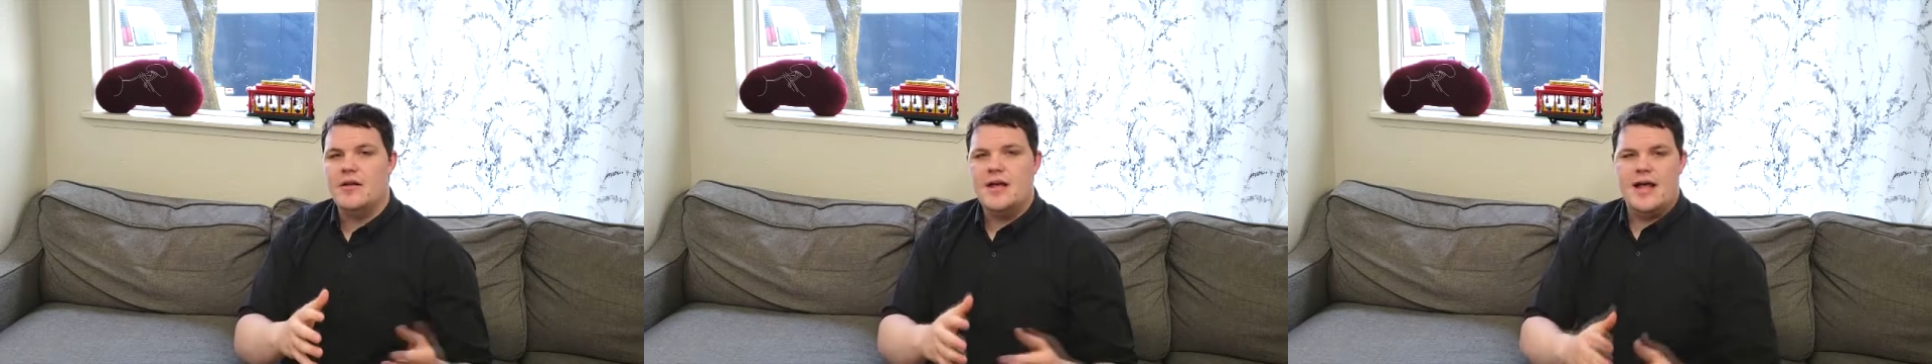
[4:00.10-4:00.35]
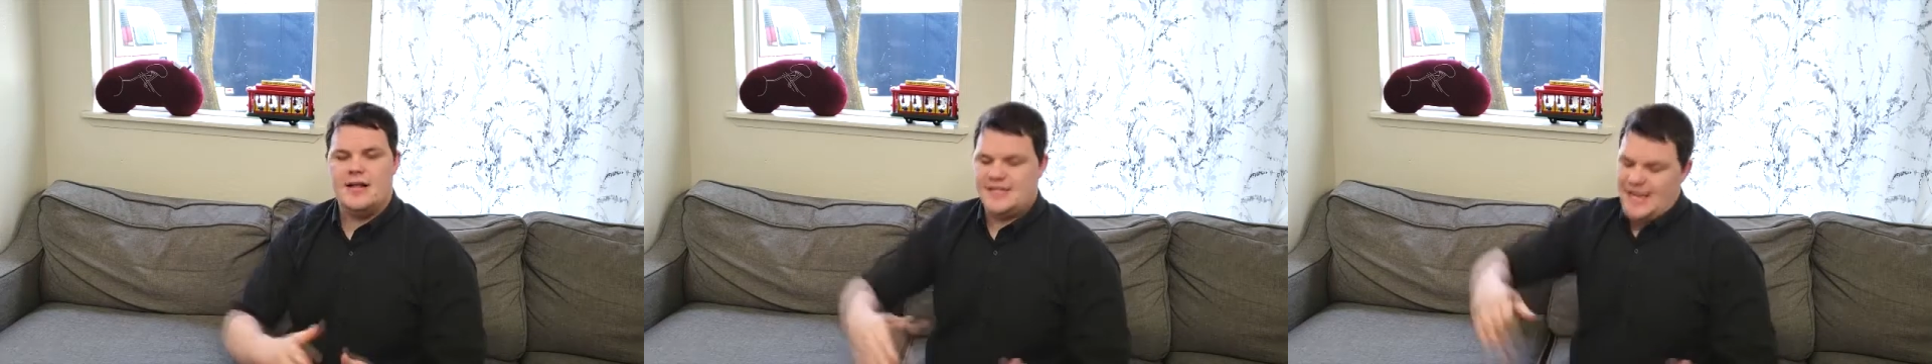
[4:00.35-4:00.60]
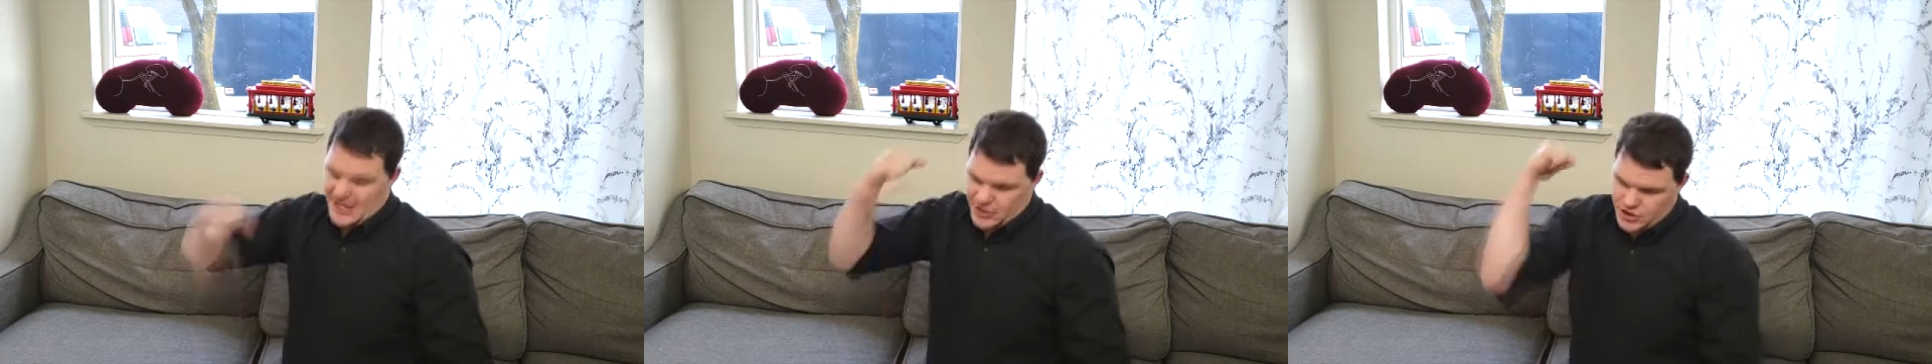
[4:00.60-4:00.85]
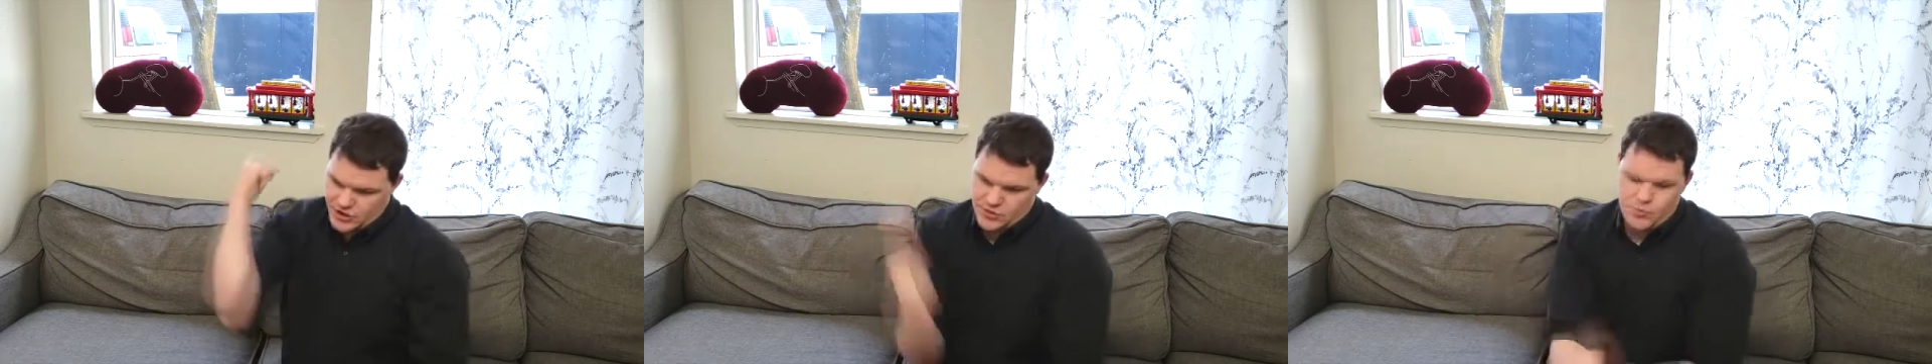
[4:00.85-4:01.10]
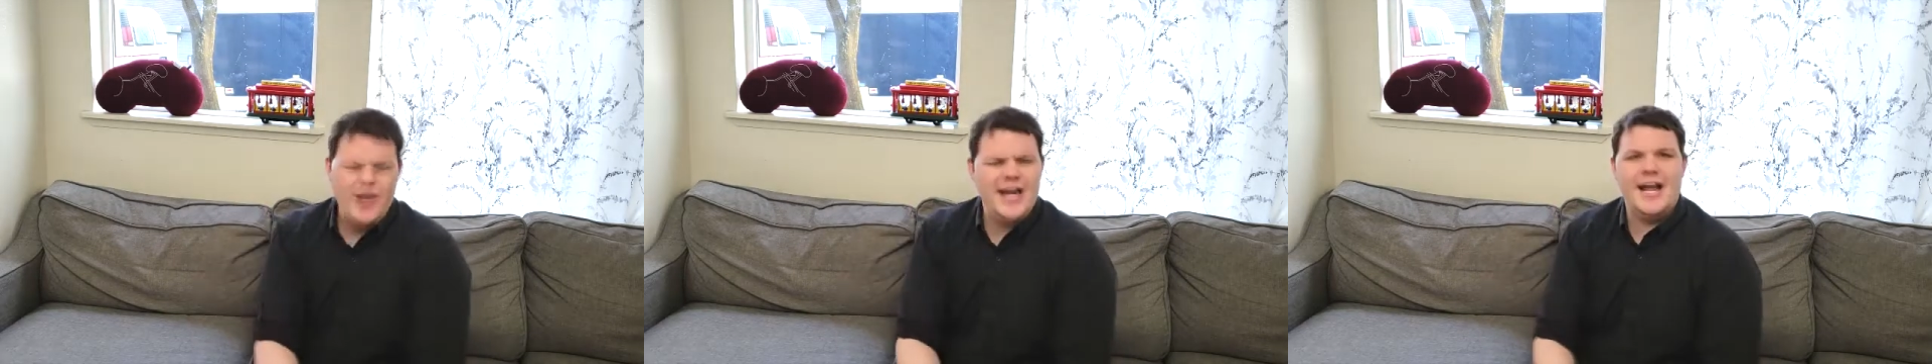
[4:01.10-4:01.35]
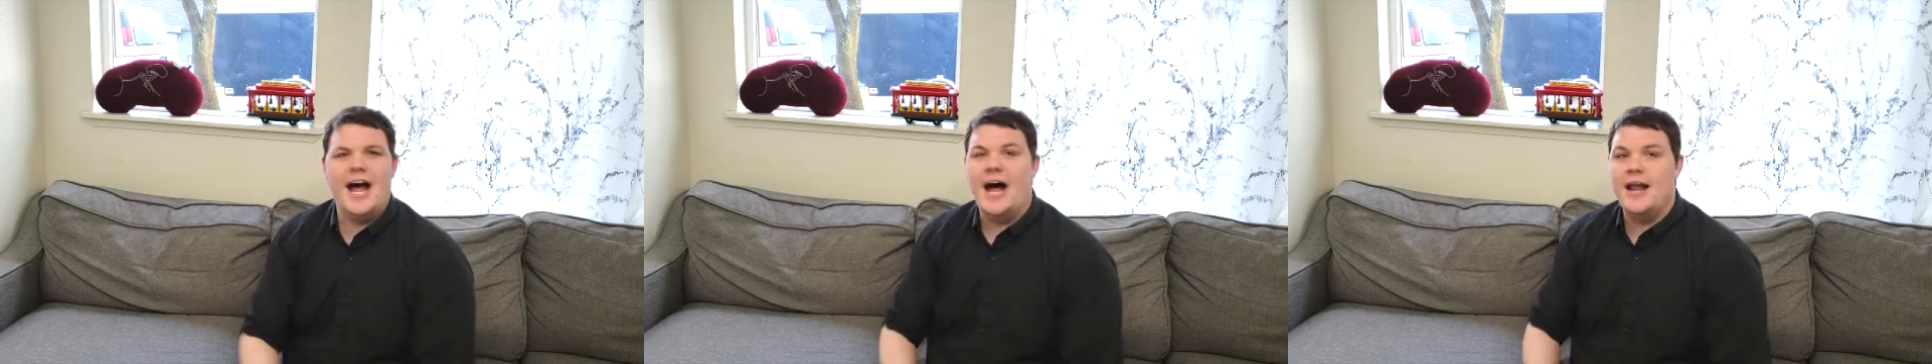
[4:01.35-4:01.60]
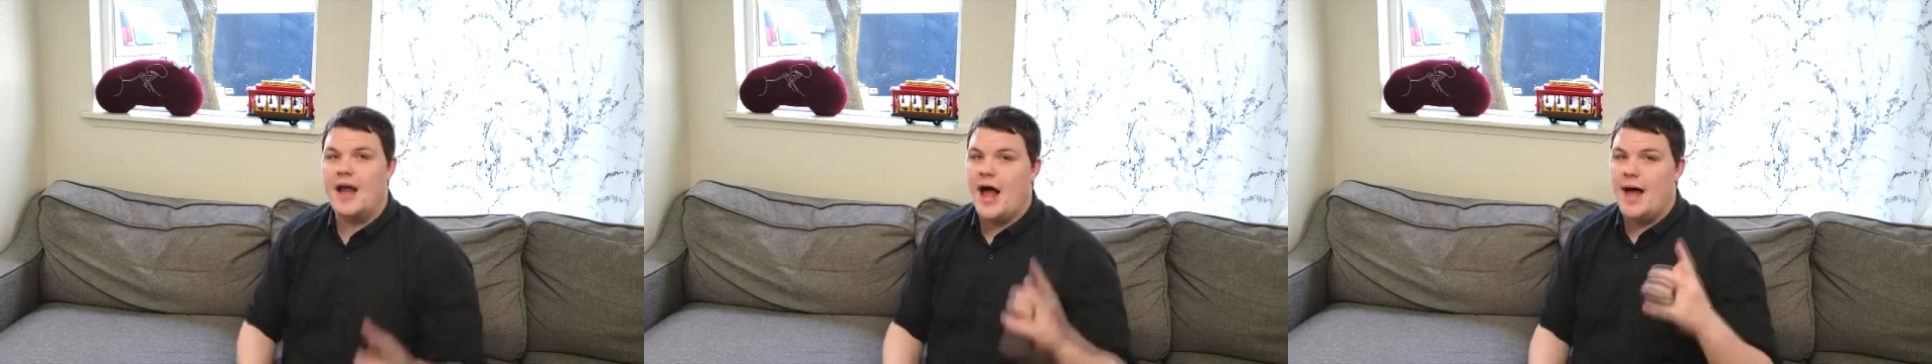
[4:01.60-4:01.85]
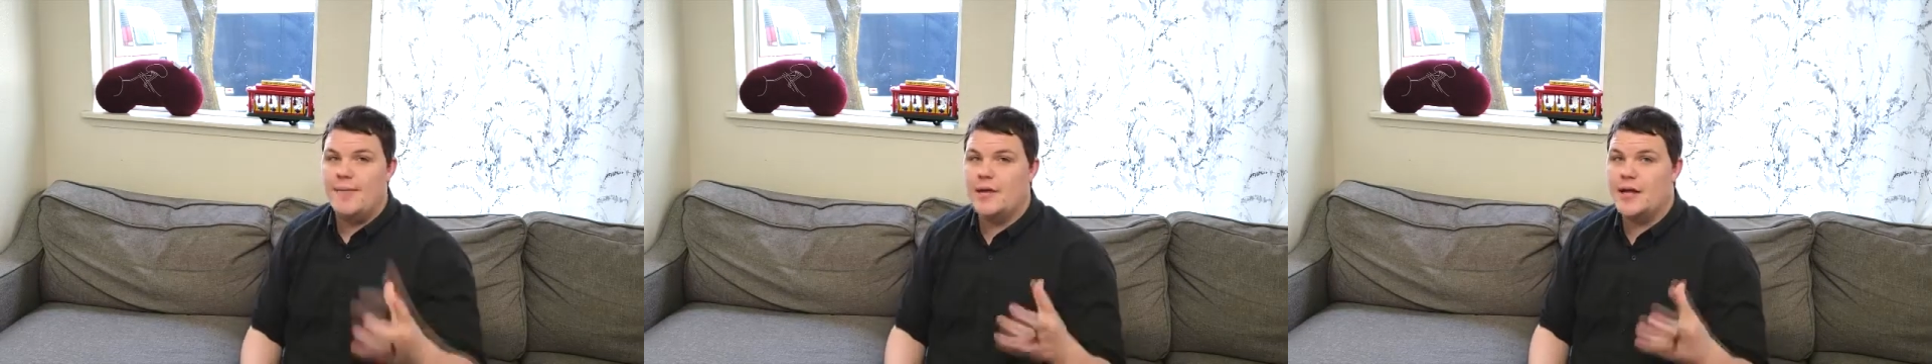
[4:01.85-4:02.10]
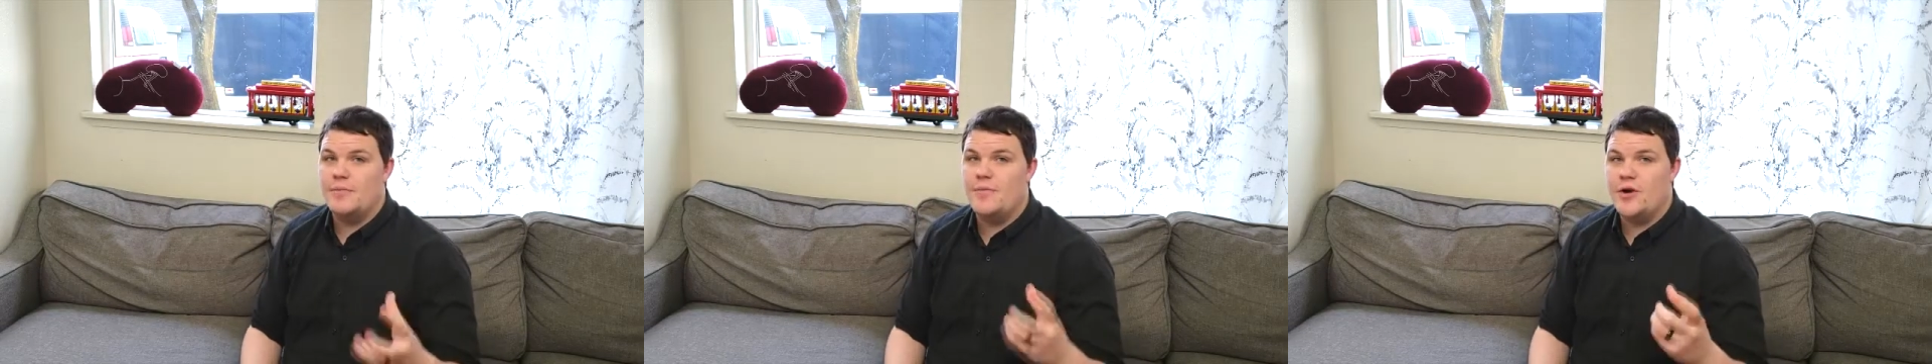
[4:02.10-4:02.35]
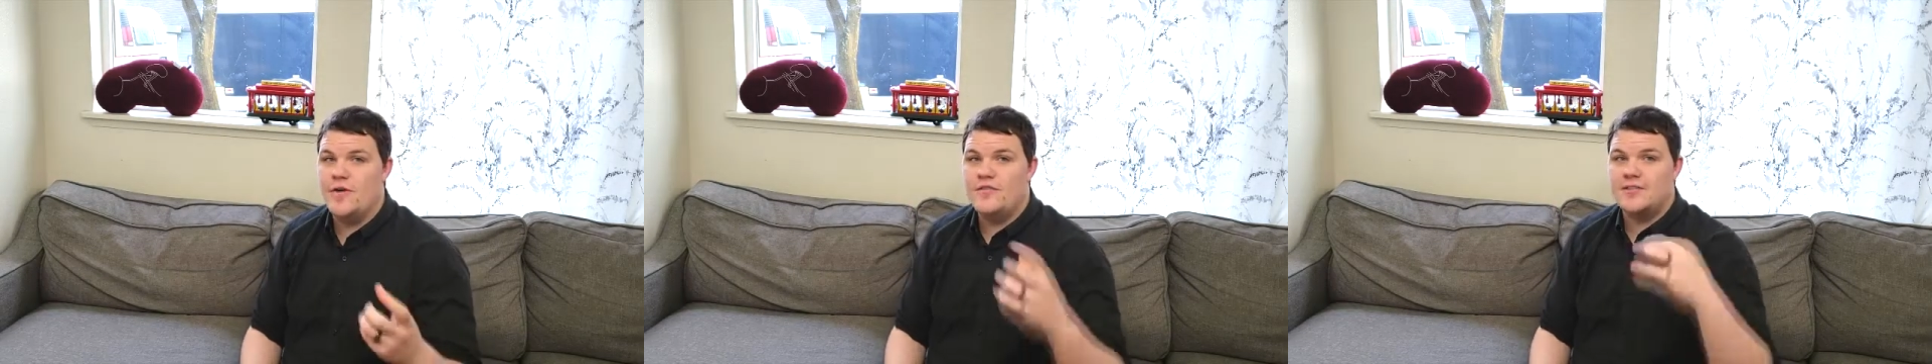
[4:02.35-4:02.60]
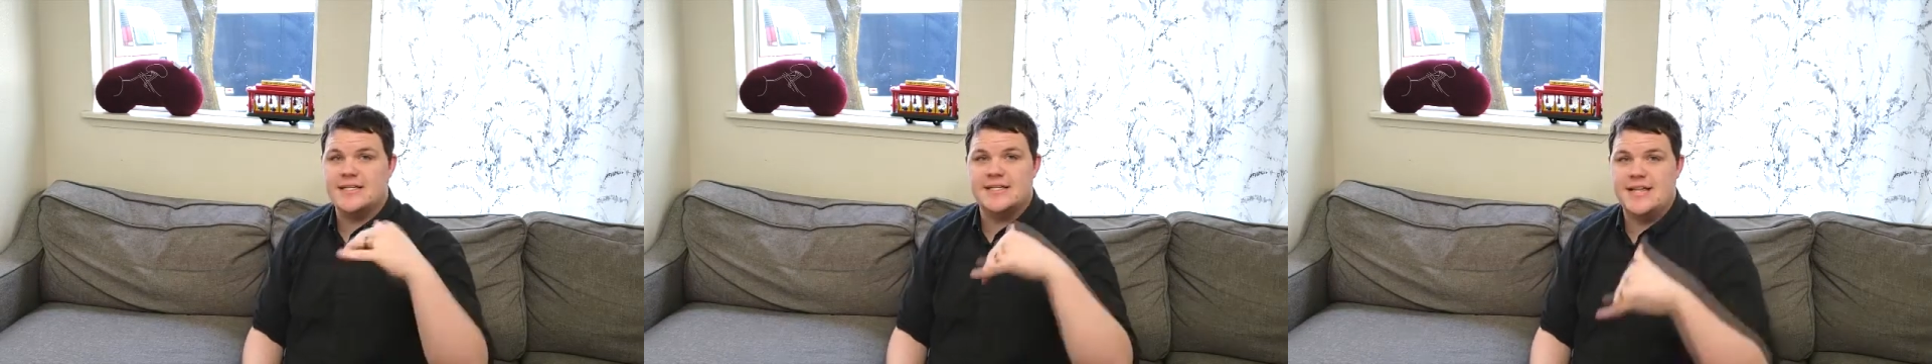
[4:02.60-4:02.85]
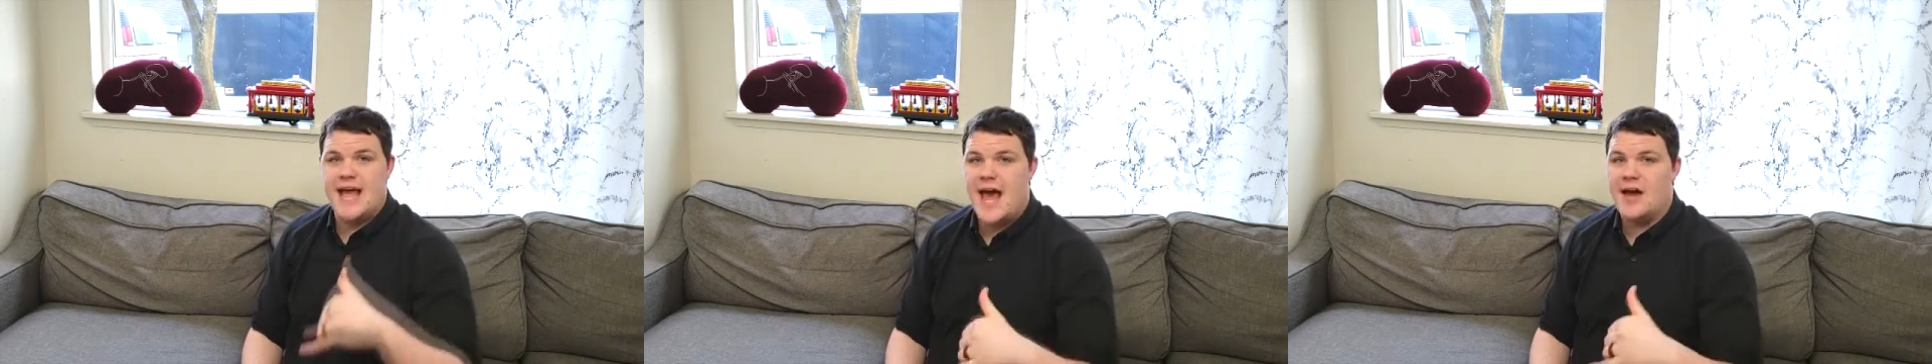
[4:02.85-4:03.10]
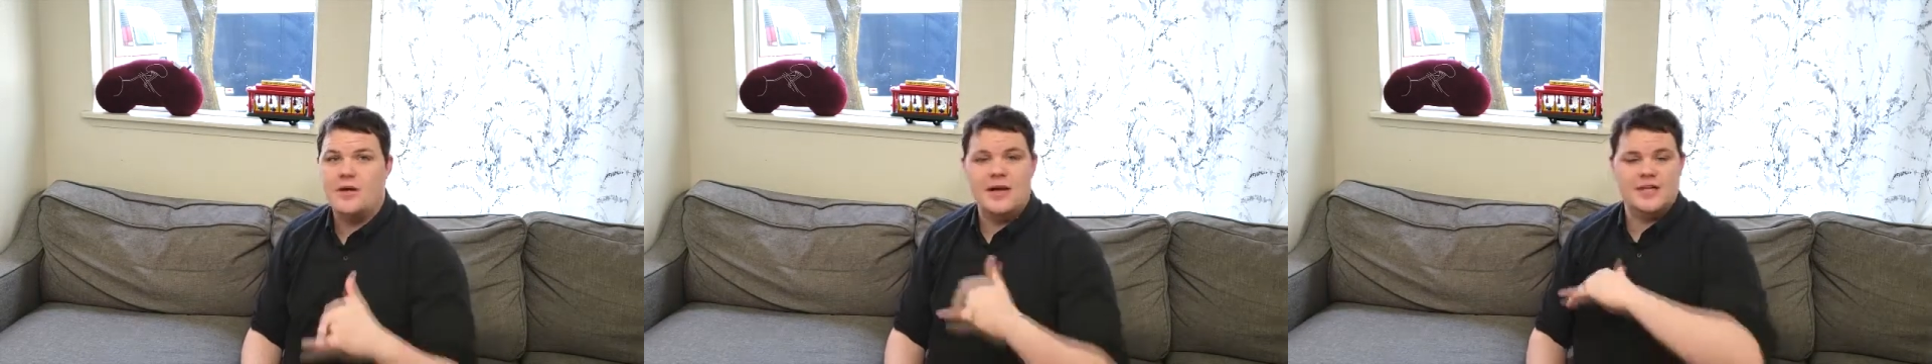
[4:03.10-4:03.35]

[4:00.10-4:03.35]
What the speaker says: And I was like, sweet God, I'm going to move to Seattle